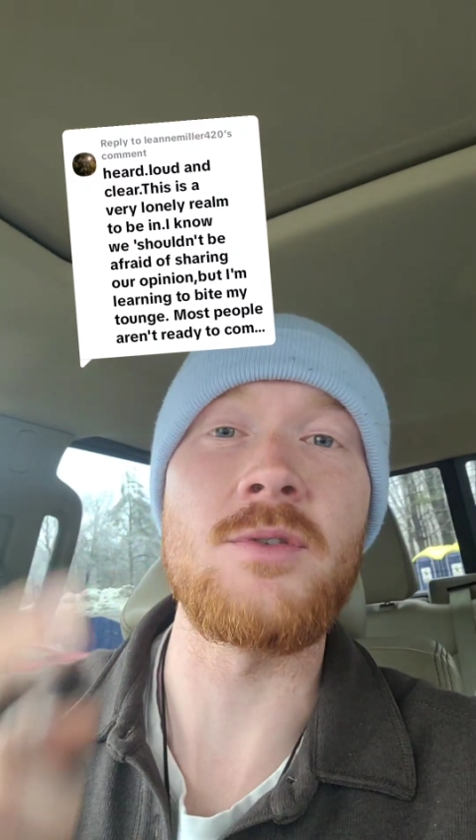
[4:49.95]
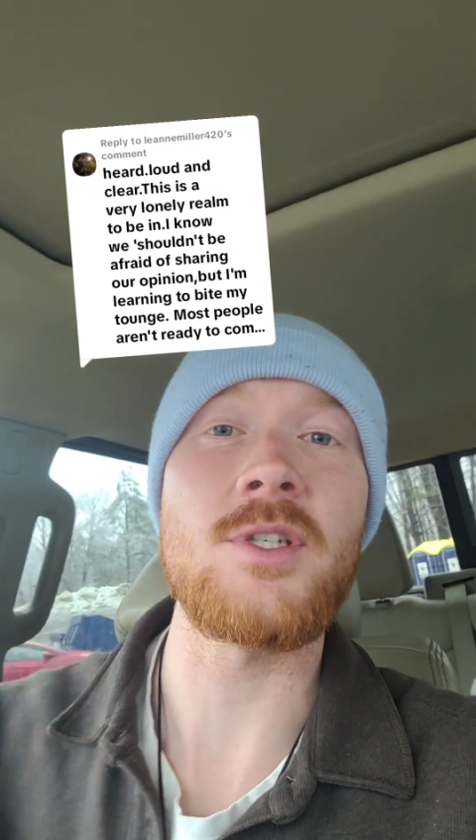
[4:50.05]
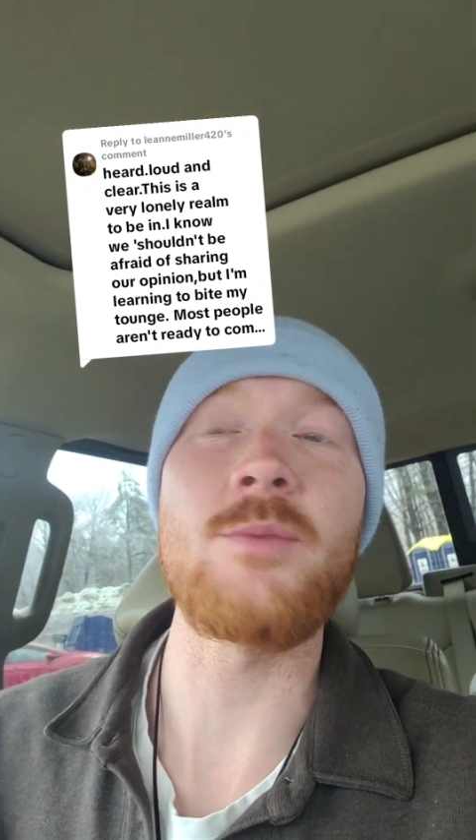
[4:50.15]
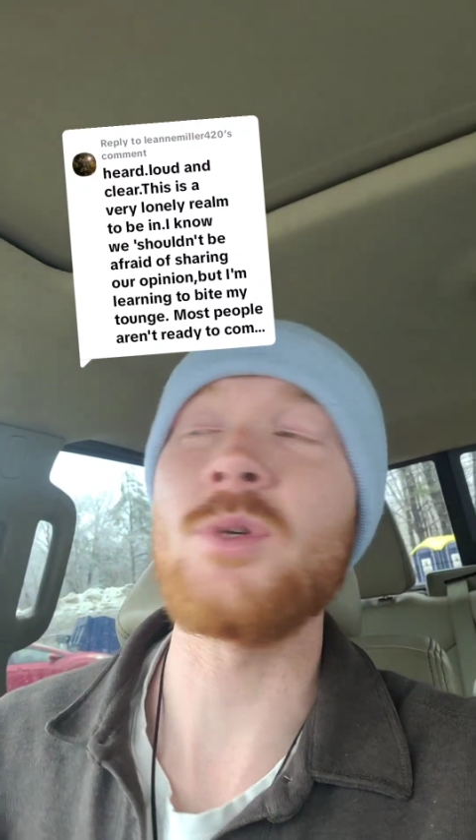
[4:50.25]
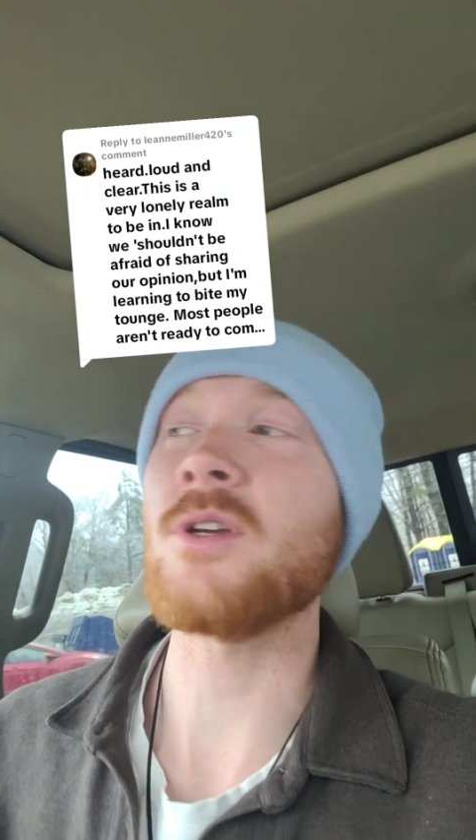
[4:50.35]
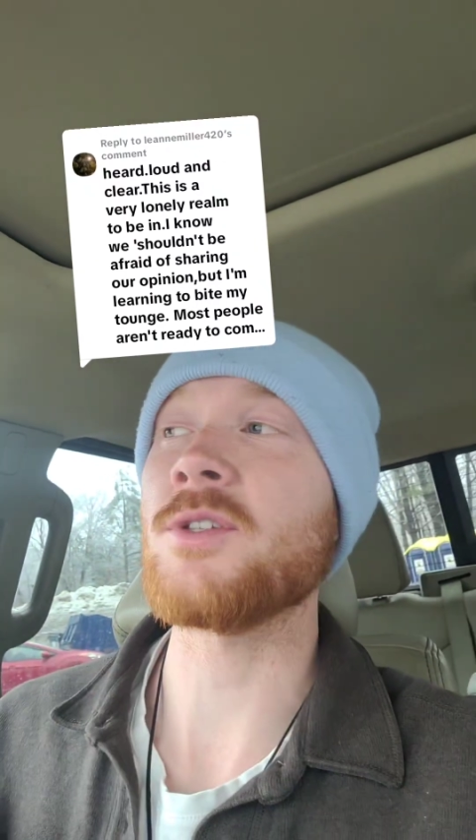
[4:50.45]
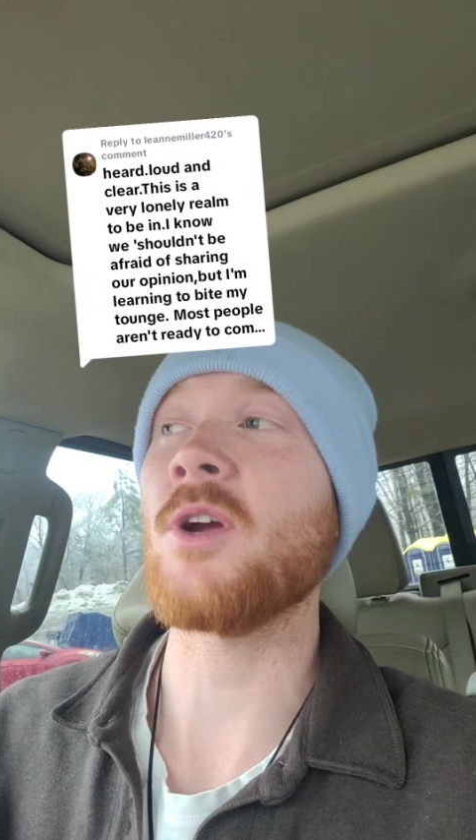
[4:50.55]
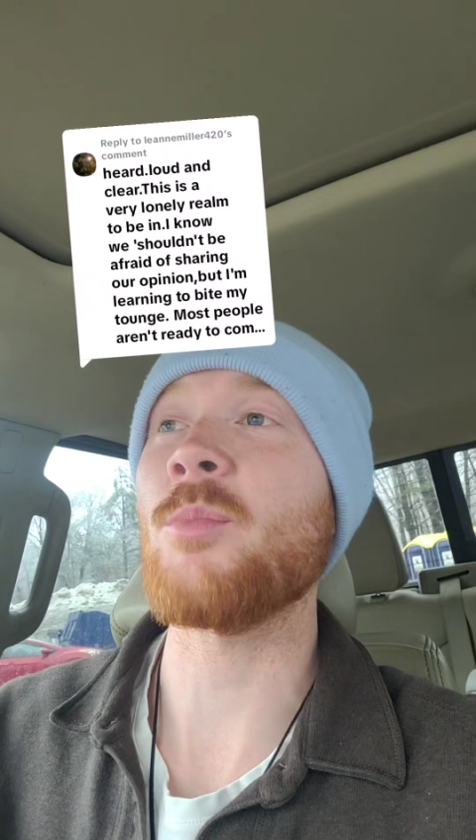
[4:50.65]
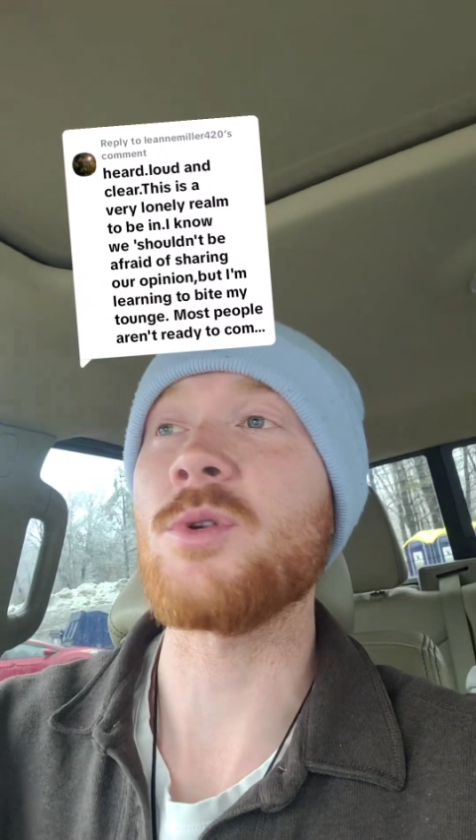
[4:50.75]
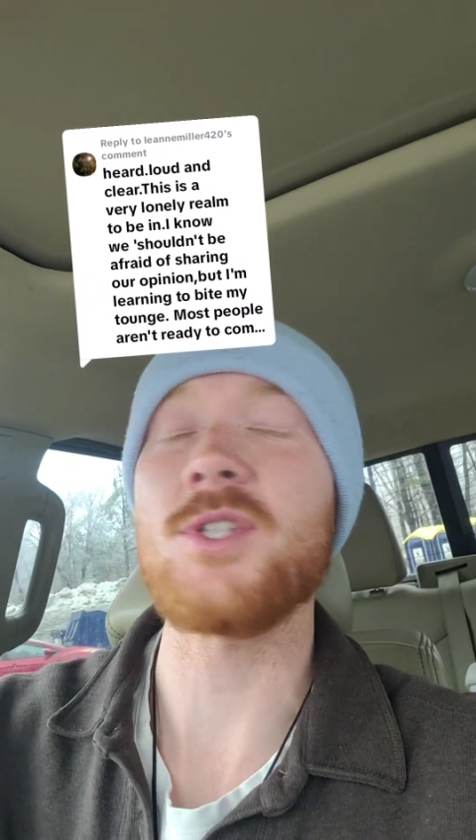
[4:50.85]
See, because
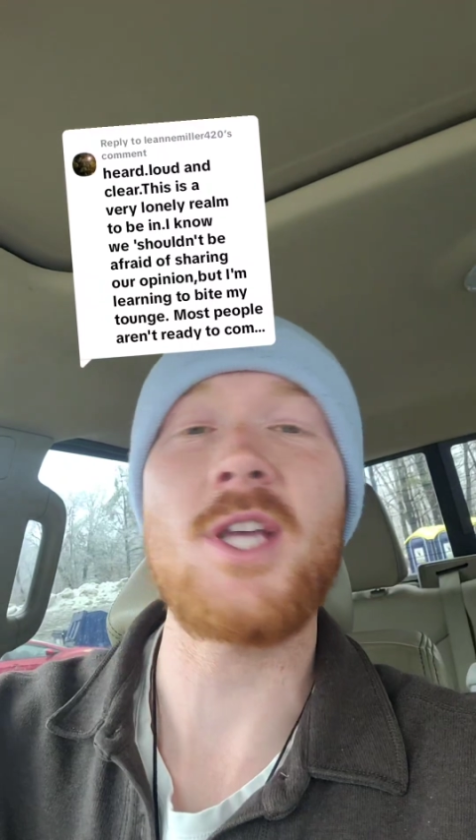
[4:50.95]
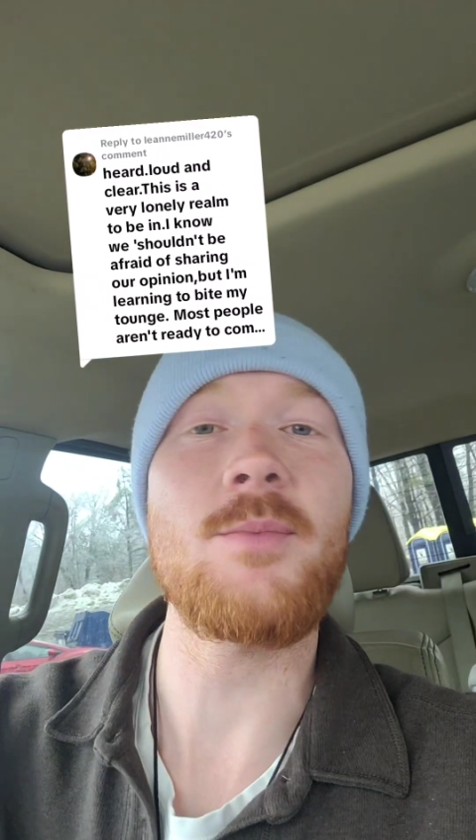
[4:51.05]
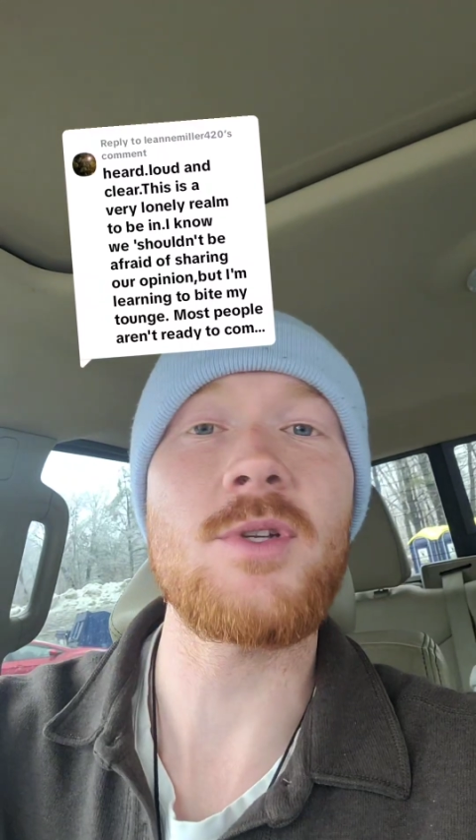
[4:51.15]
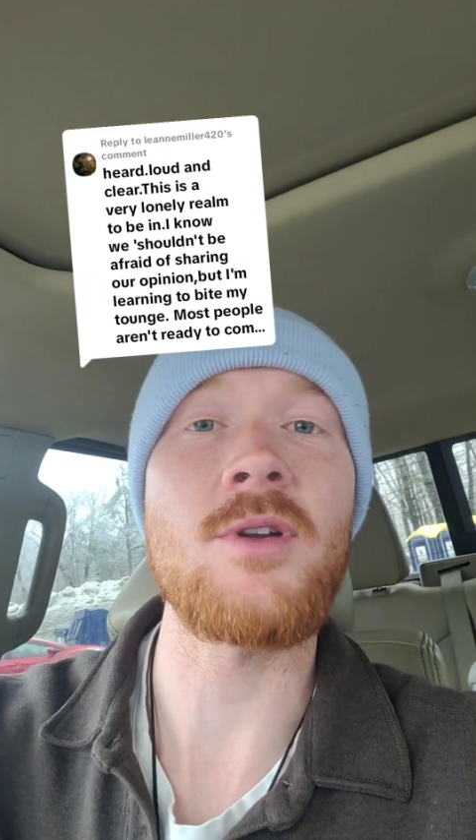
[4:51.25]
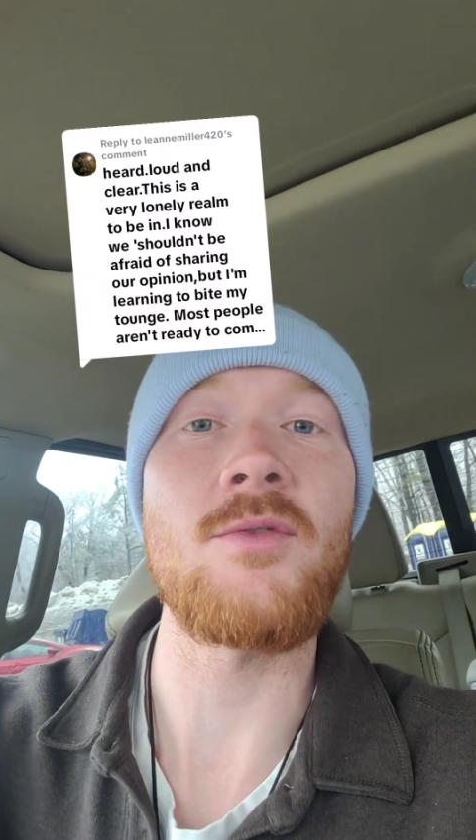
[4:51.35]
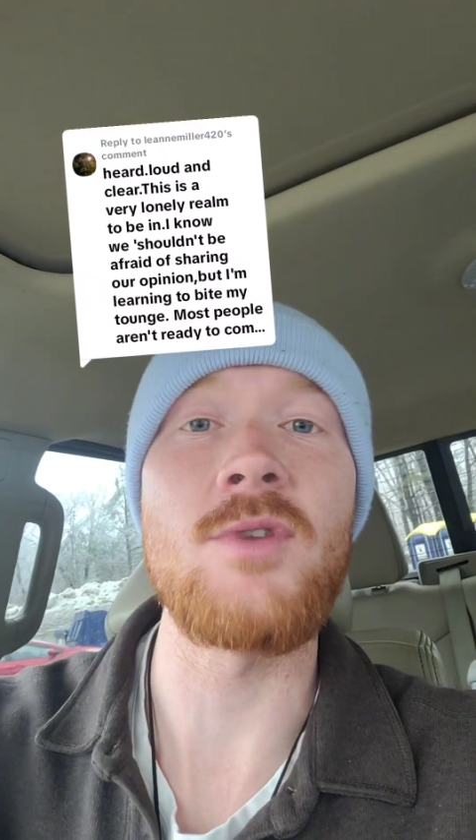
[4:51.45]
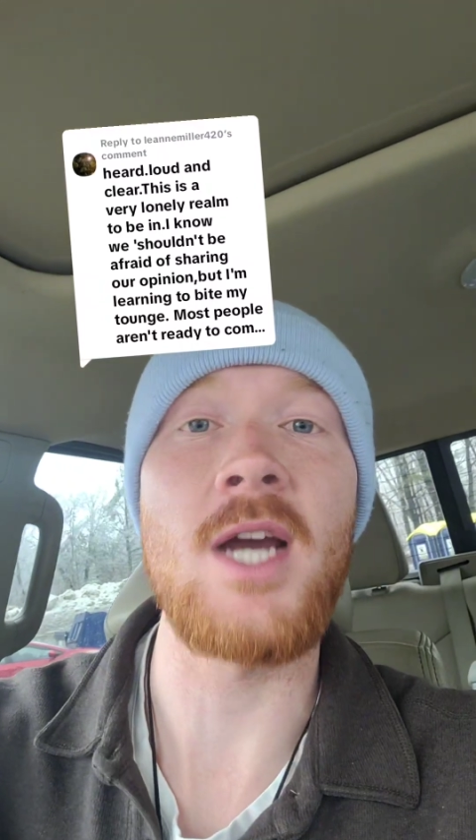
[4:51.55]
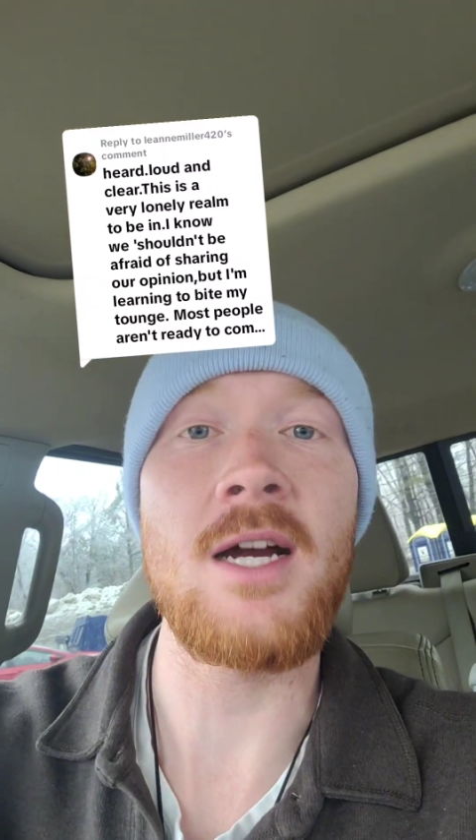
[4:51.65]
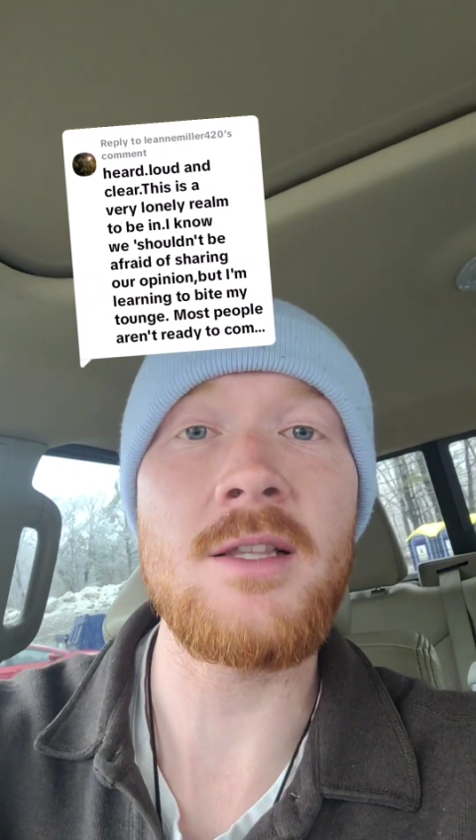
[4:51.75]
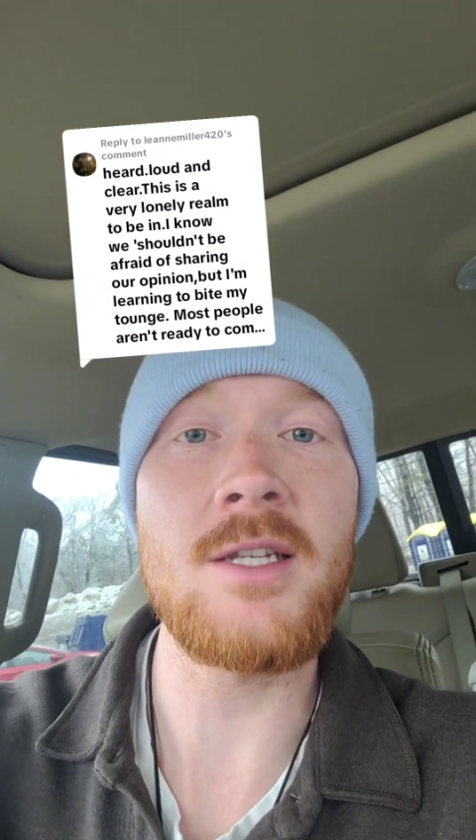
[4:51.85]
our perception of
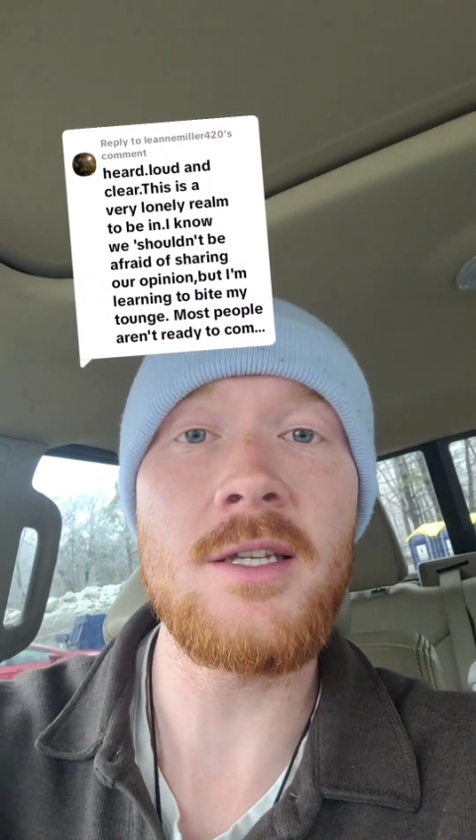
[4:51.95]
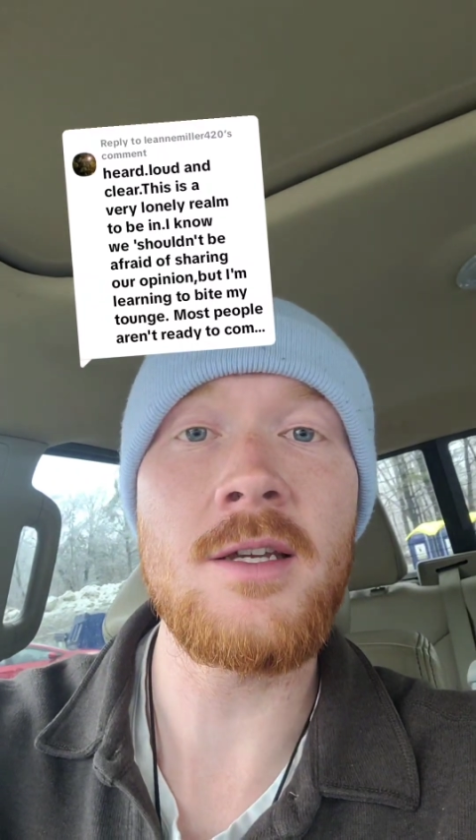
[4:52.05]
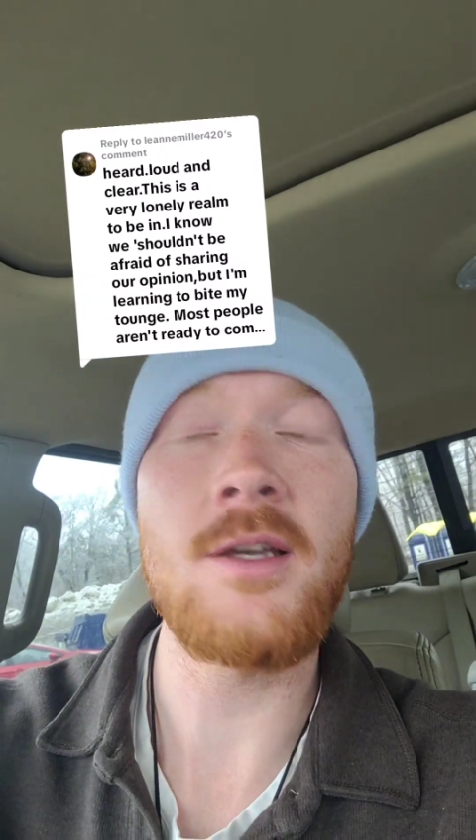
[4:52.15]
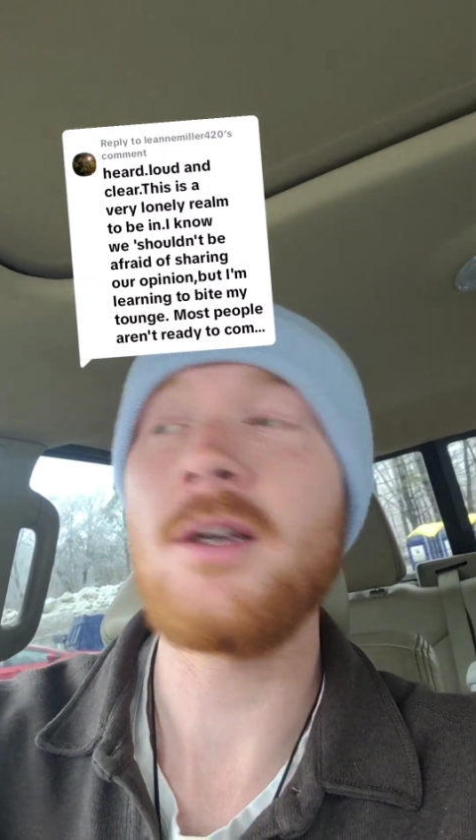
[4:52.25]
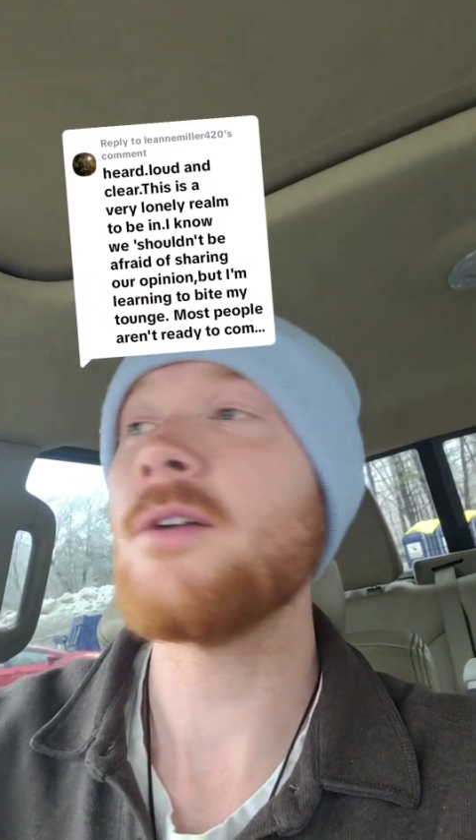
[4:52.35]
reality,